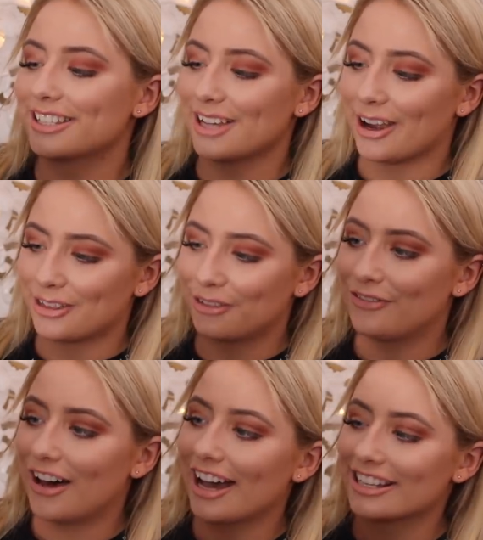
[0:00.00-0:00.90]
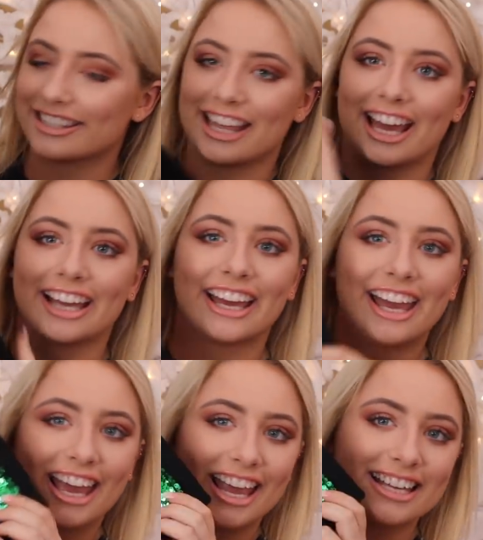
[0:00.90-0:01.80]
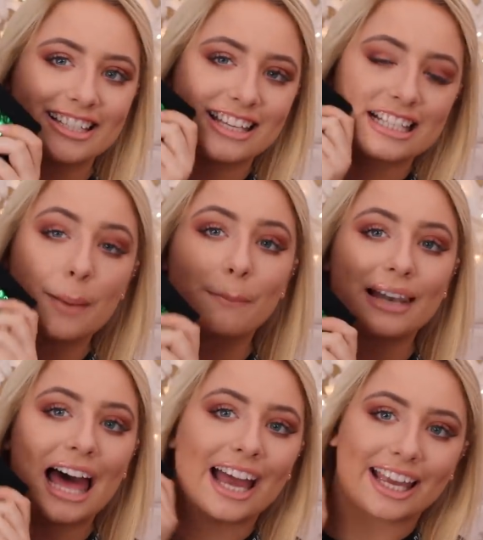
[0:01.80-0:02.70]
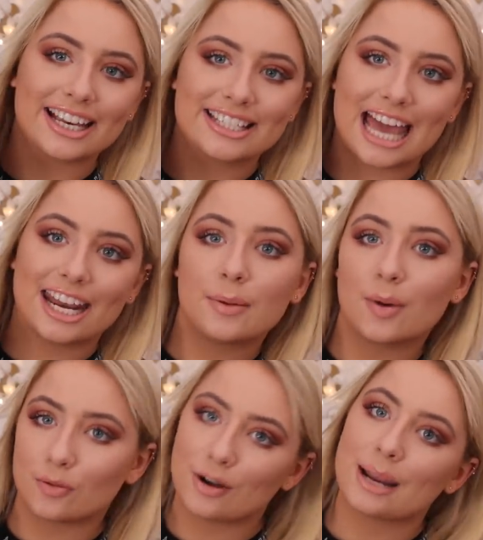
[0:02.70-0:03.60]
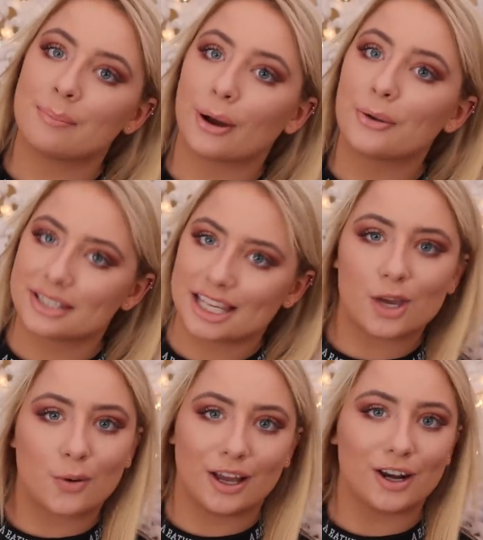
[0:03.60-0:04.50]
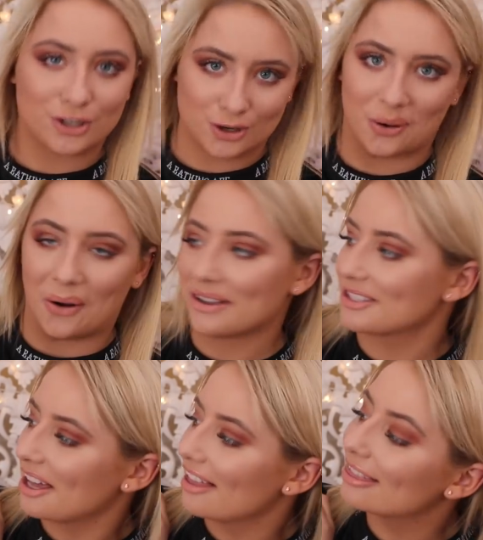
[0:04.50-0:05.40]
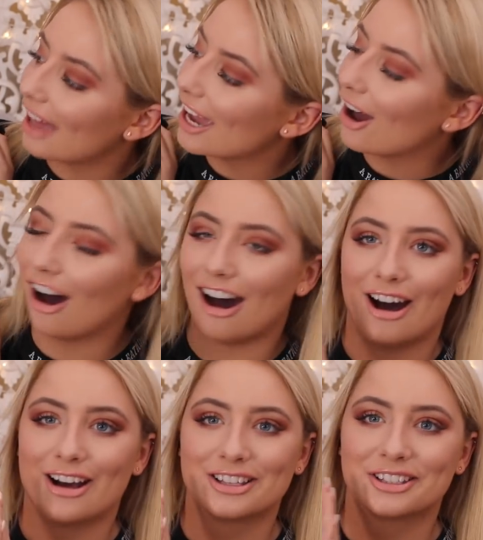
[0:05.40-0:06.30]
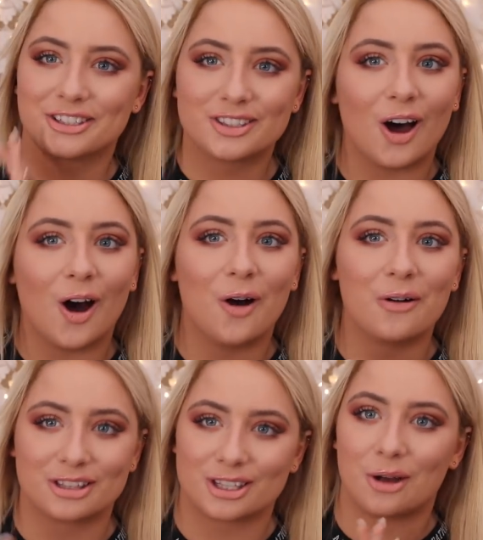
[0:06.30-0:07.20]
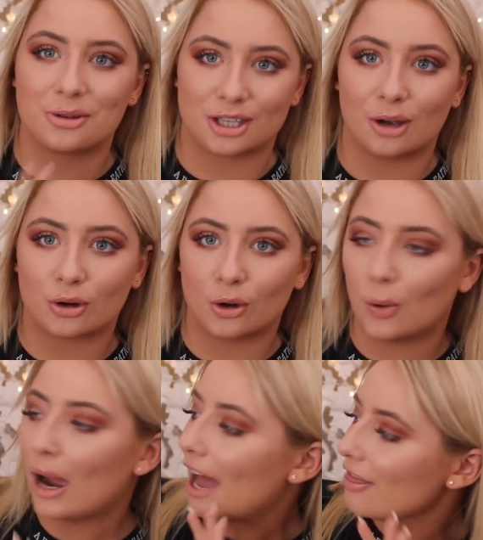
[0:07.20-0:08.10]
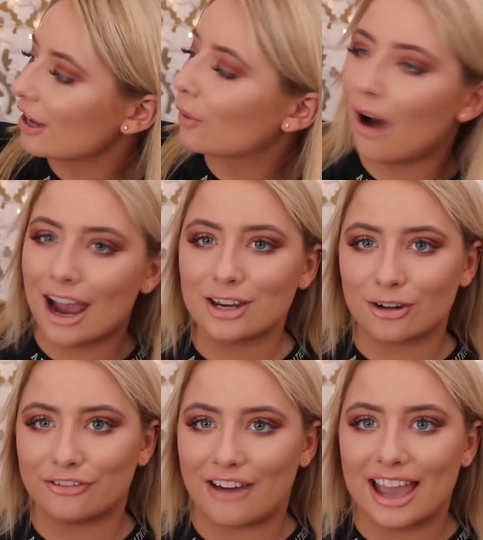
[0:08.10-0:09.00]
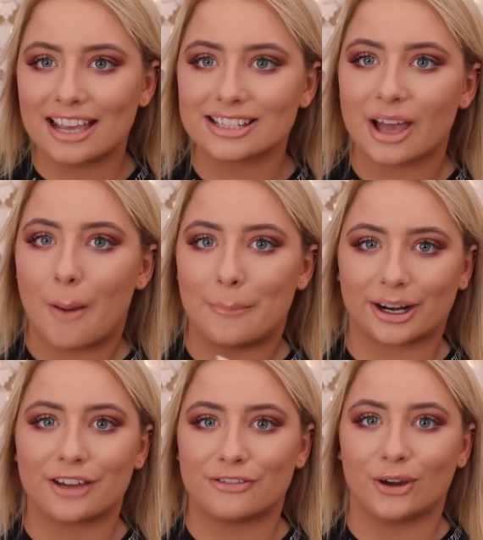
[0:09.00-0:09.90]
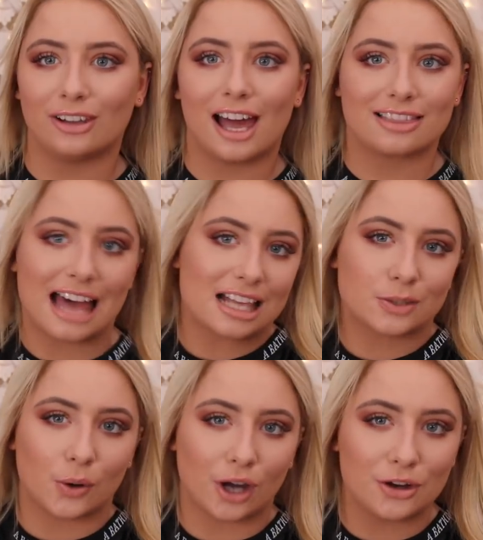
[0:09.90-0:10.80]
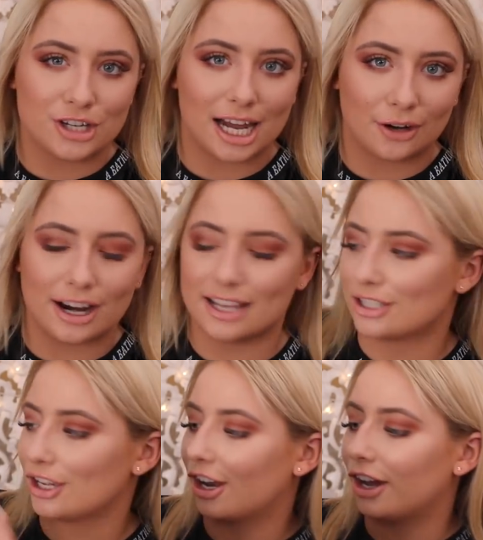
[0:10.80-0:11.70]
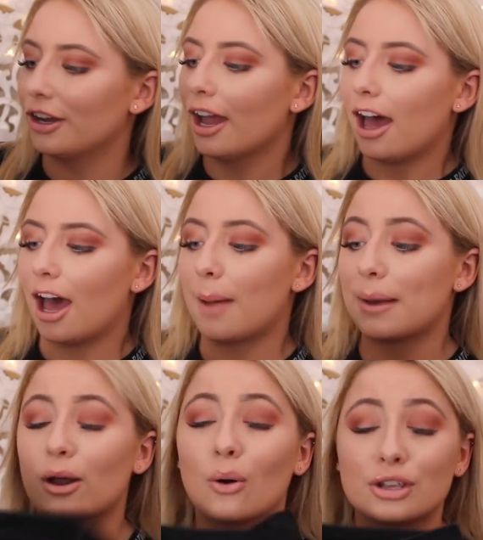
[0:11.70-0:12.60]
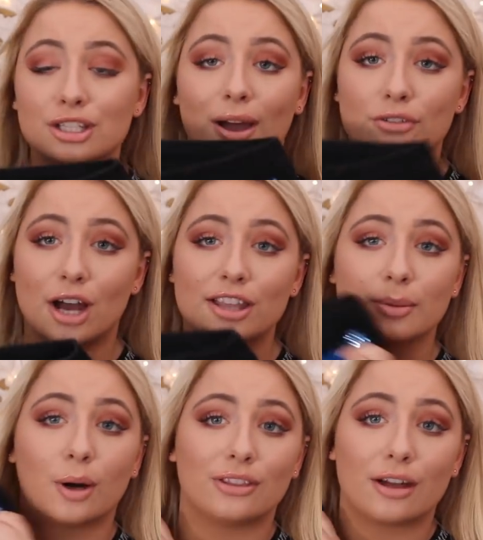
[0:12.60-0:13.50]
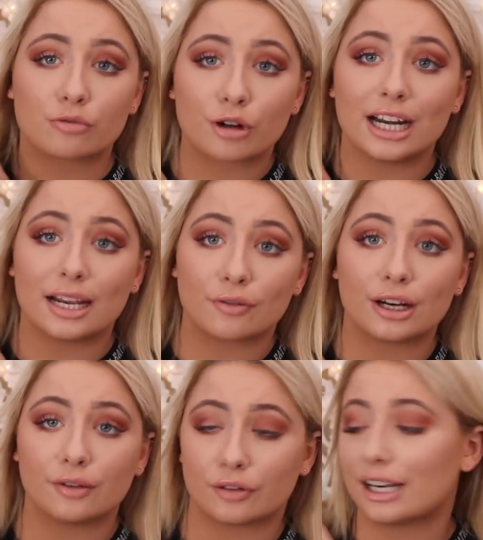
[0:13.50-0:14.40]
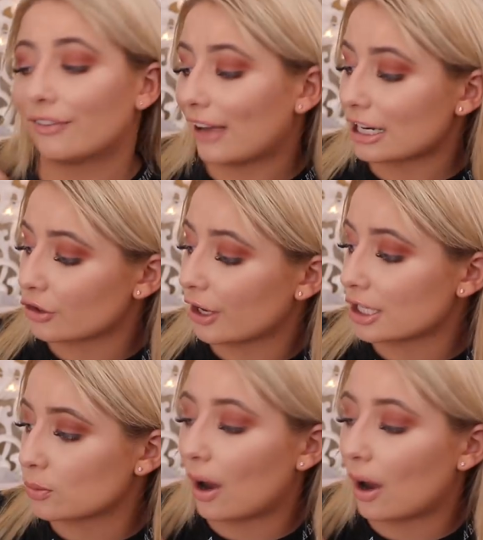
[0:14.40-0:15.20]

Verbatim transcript: so the first thing is these black denim rainbow sequin shorts. They are so, so, so cool. They're quite in your face, but I feel like that's what Coachella is, you know? Um, and also, I've tried them on. They're really, really, really flattering as